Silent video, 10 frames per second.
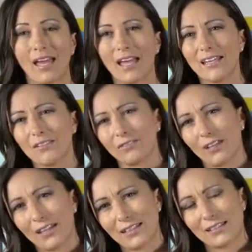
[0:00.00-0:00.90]
I never
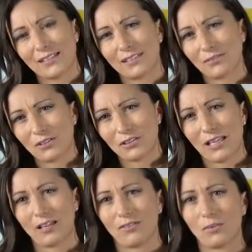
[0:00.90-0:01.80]
like this because it was just
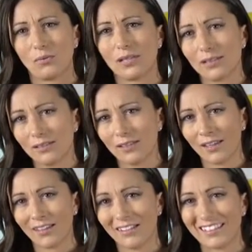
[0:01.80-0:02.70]
kind of annoying.
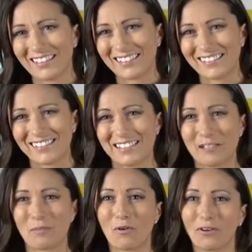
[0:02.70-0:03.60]
I like this because
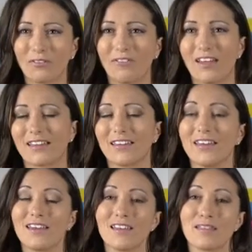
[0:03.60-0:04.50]
it's more of like
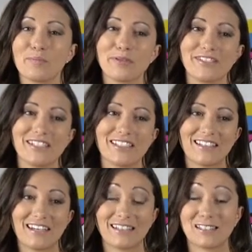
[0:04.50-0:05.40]
the position
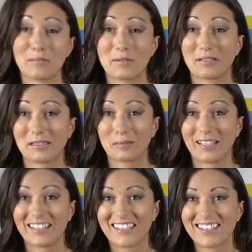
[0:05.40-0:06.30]
that I typically
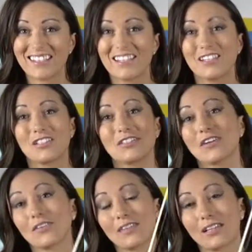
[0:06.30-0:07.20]
play in.
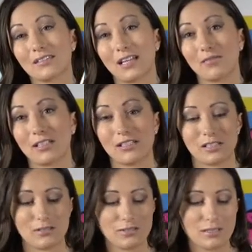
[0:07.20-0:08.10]
So that's what I'm going to
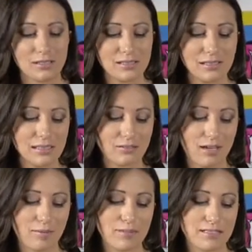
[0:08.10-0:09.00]
do. So I'm just going to
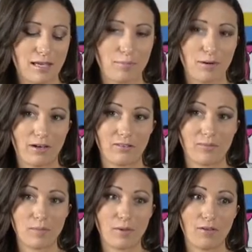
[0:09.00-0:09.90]
grab the top part of
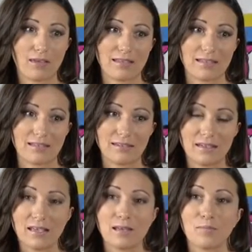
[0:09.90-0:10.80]
my bow like this,
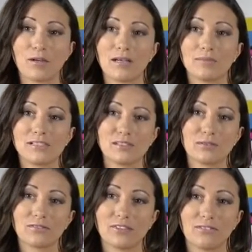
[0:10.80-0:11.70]
but I'm just
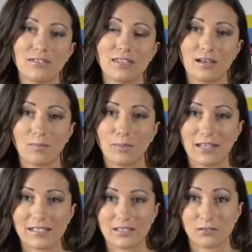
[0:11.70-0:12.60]
sort of giving it a
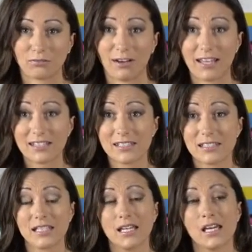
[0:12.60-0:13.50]
place to
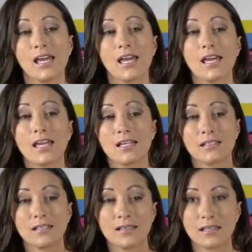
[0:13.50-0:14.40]
rest.
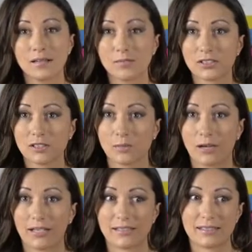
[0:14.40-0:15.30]
And then I'm just going to
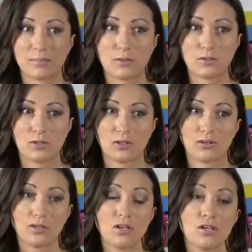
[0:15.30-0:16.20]
practice the bow
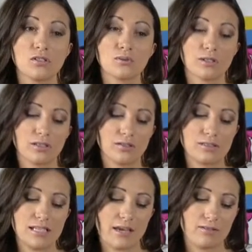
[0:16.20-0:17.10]
stroke. So we're going to go
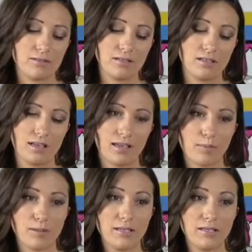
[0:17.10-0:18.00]
down,
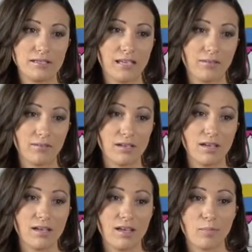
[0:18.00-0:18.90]
up, down,
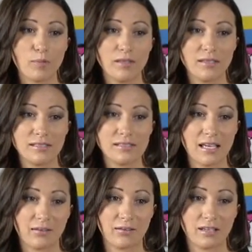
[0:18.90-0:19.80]
up,
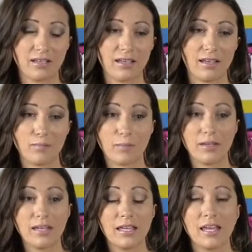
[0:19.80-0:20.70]
down, up.
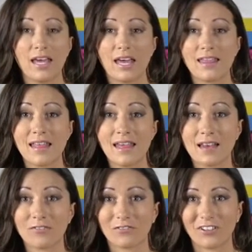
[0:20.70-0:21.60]
And
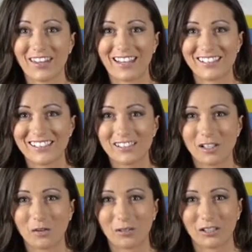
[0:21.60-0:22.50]
then for that G
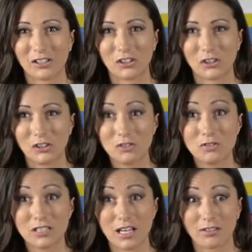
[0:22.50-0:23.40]
note, we're going to
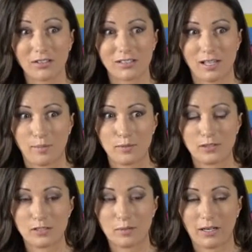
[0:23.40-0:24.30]
shoot down to the top.
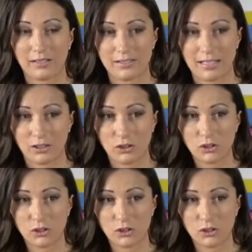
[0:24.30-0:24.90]
So let's practice that.